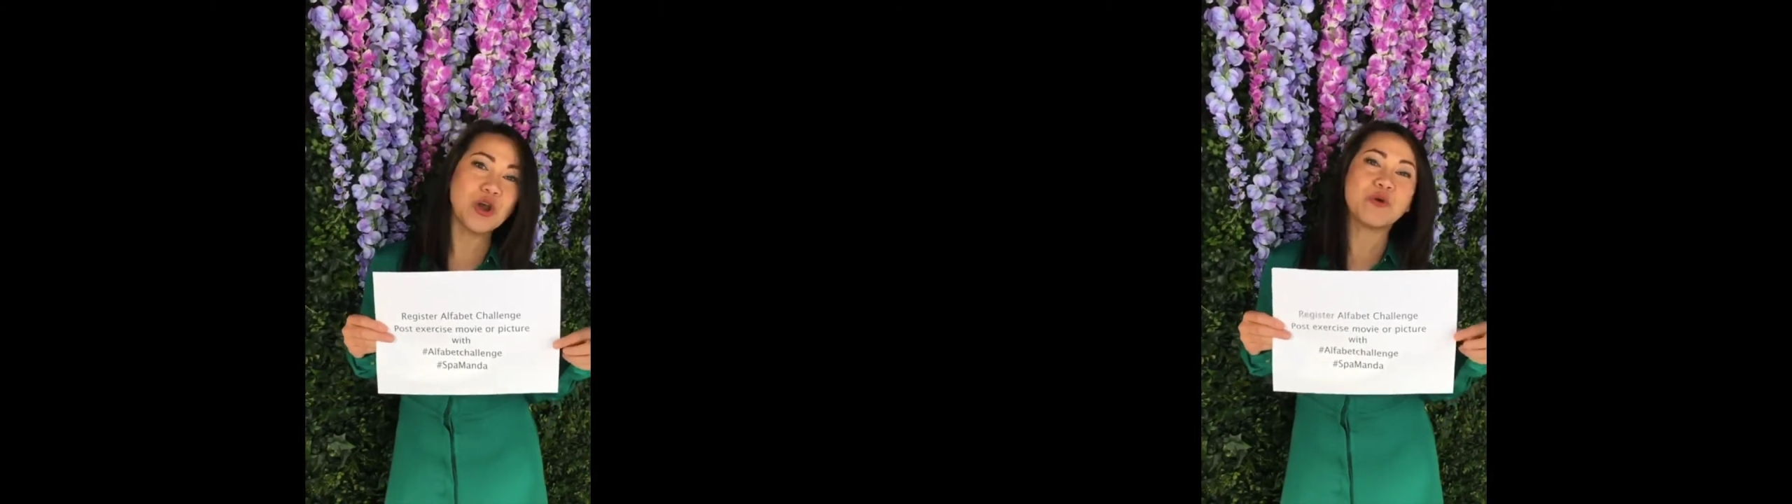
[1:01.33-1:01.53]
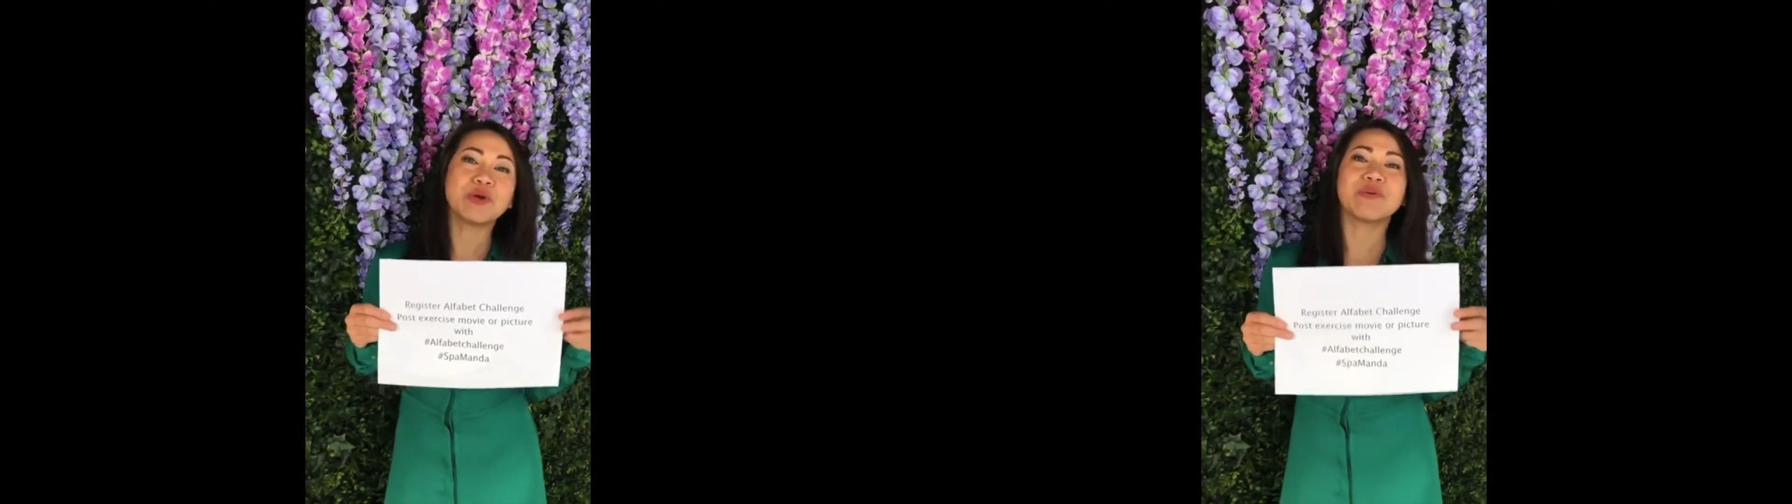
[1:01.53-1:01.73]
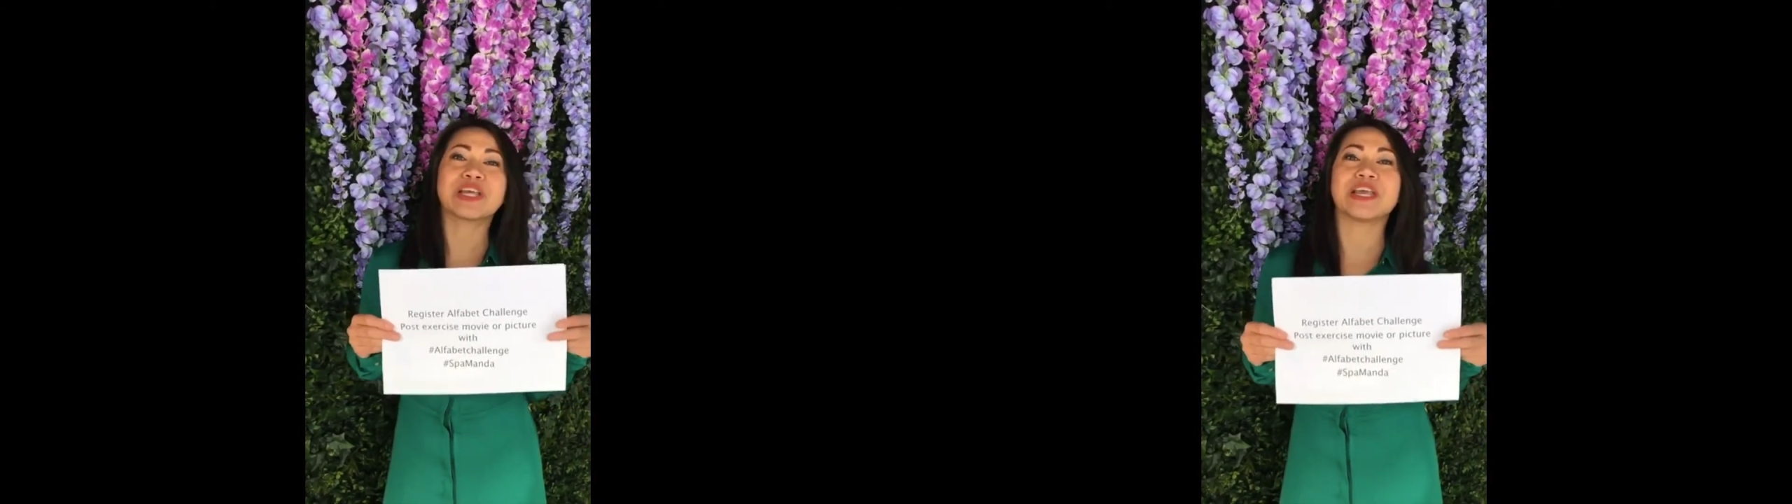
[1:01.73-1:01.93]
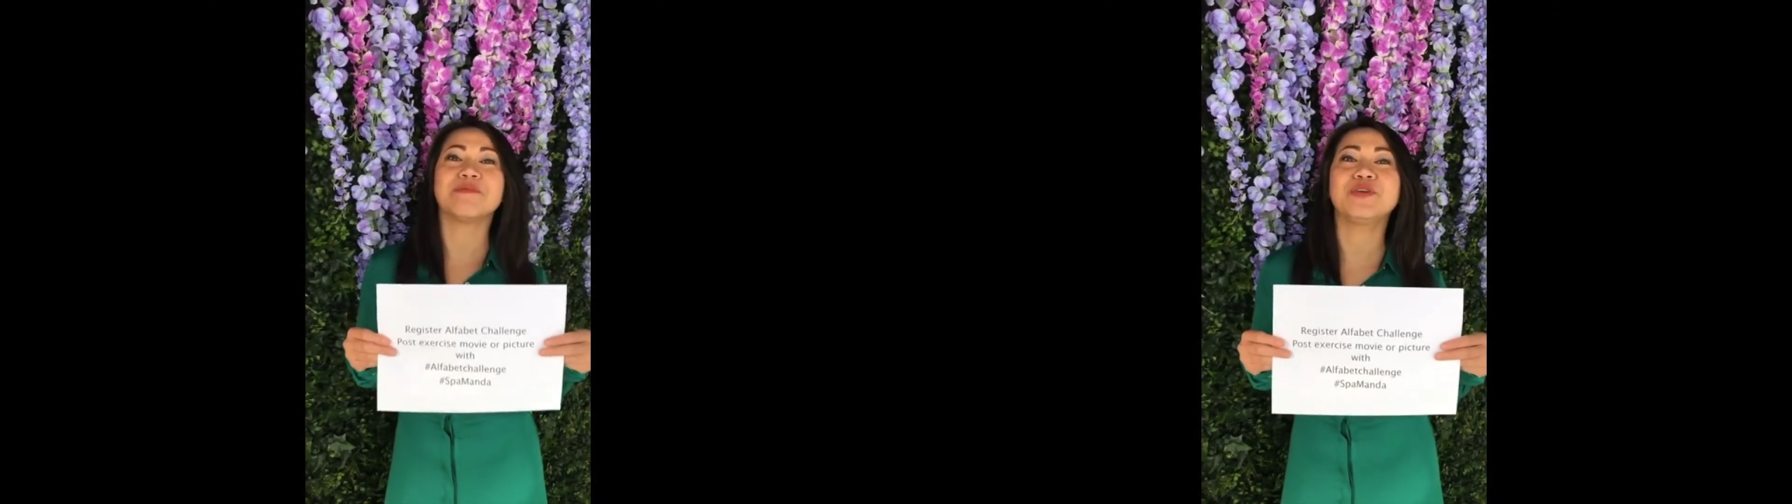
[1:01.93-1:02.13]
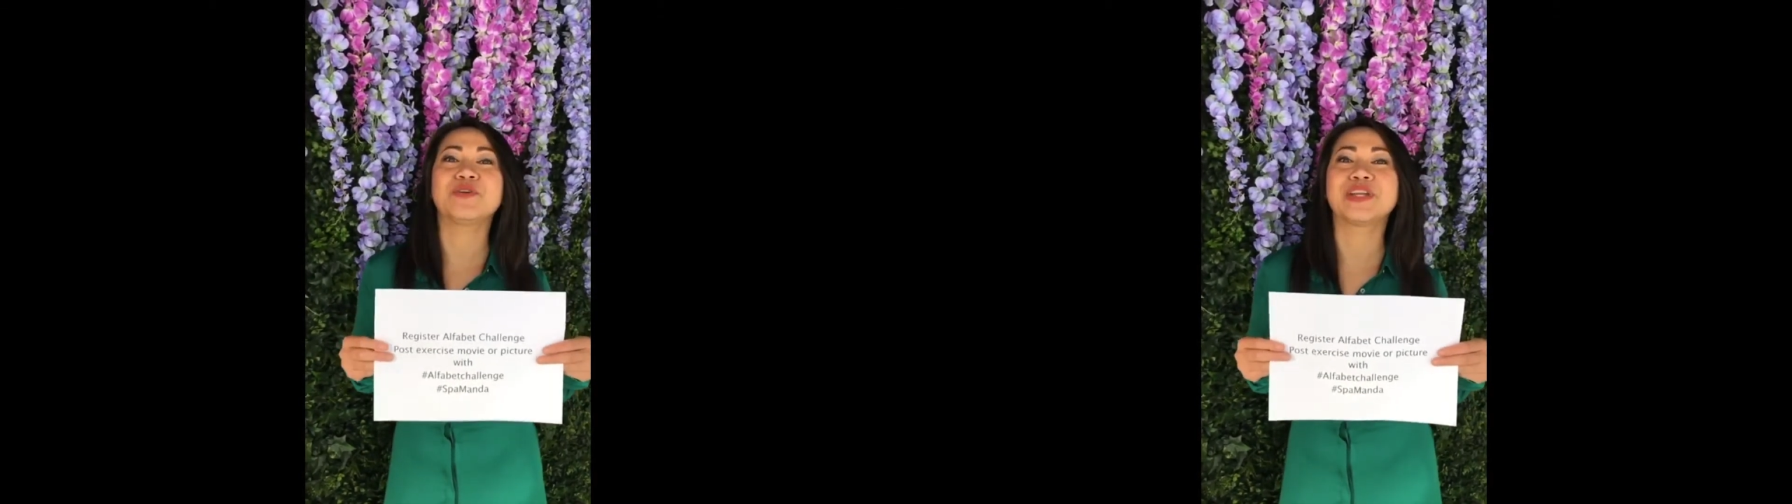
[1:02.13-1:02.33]
We will give
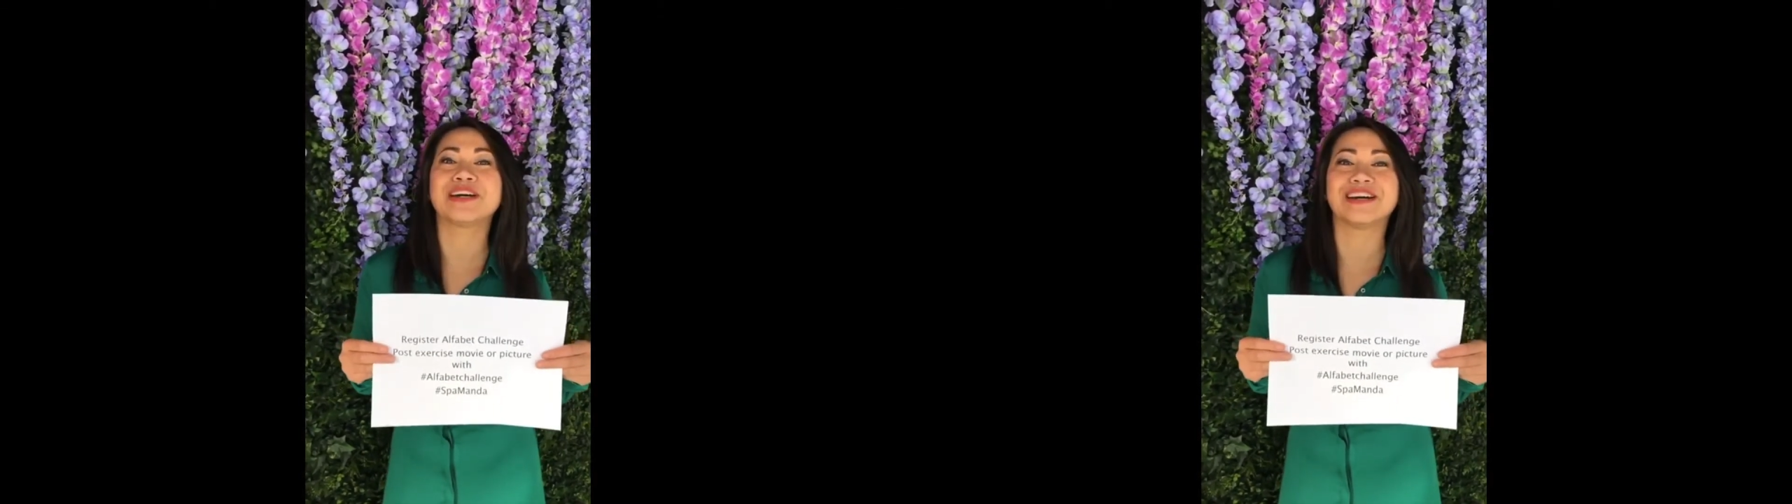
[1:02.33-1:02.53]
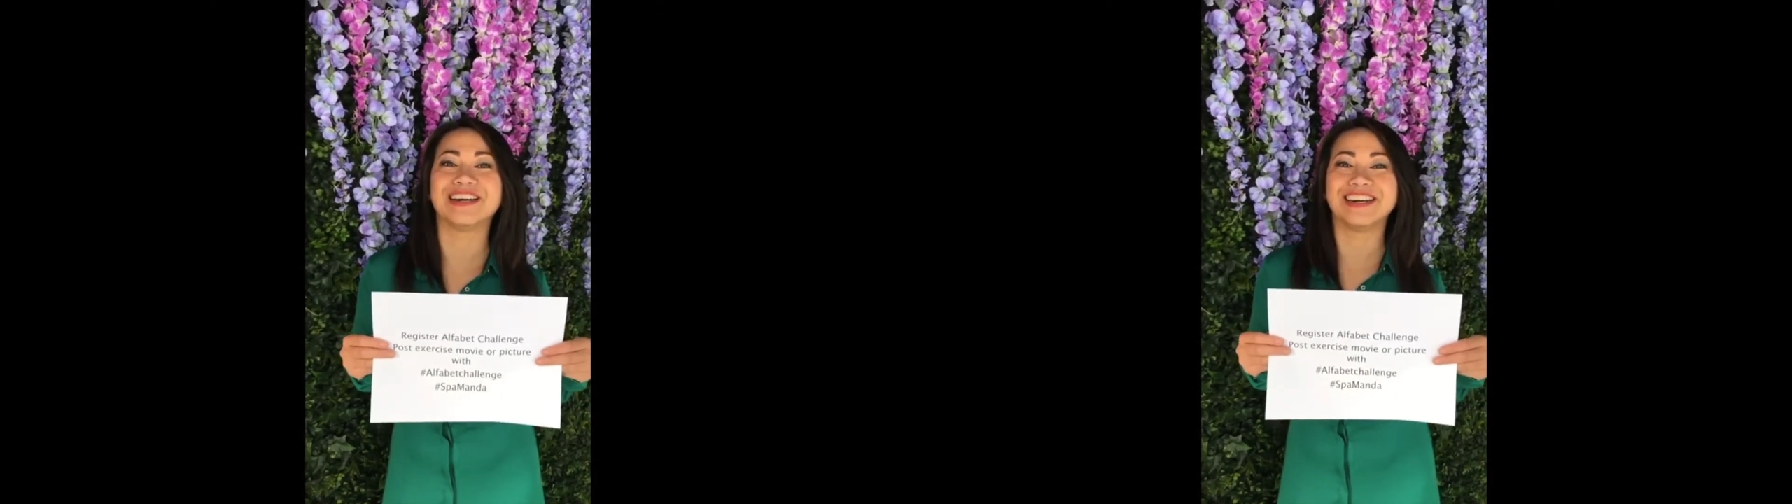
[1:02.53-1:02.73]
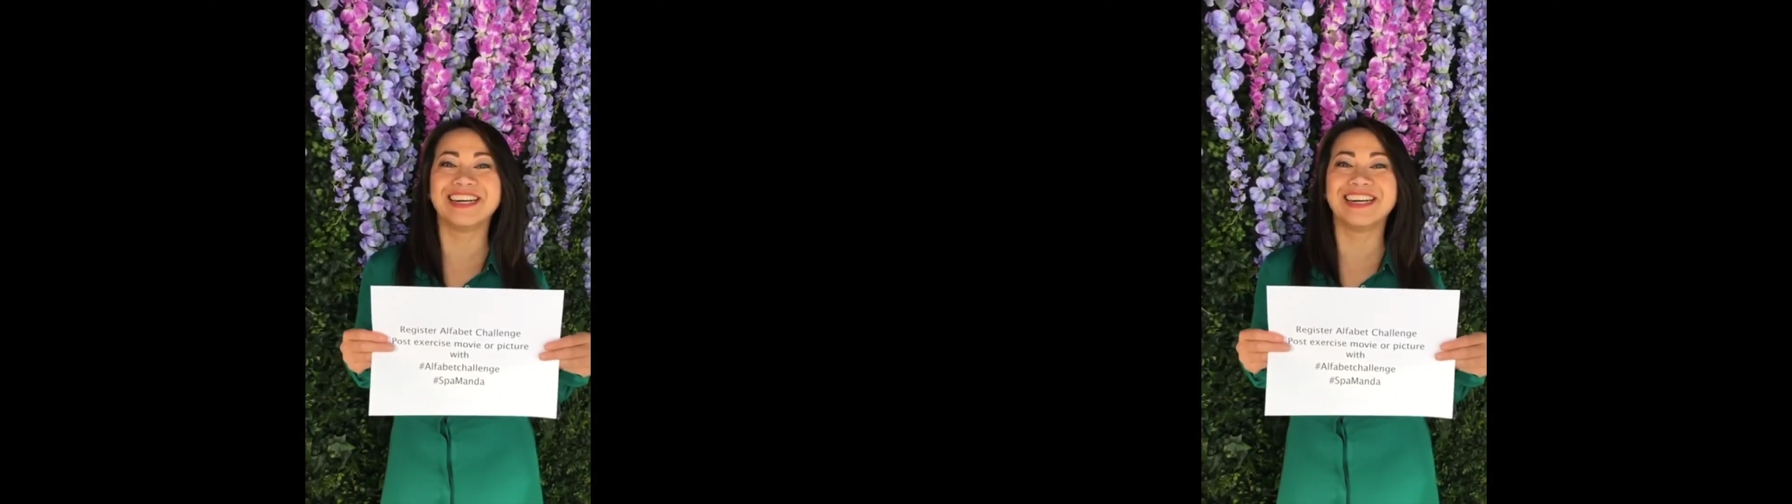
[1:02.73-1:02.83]
you the